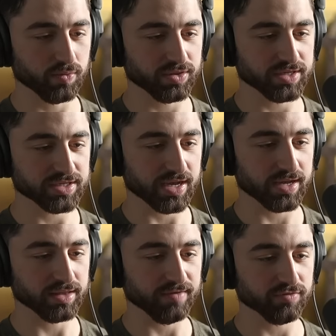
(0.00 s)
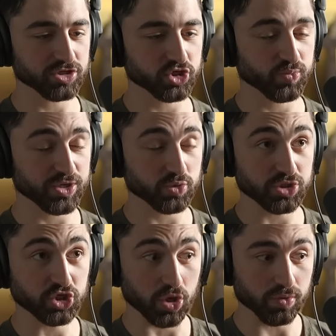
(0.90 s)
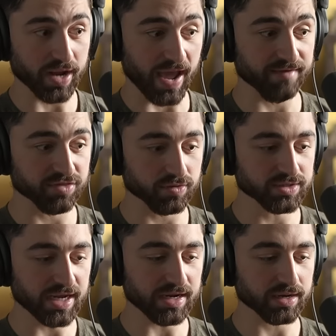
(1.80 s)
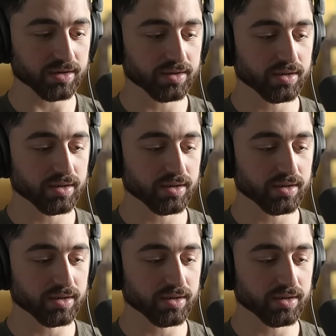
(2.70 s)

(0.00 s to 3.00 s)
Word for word: with these high levels just because we don't have those data.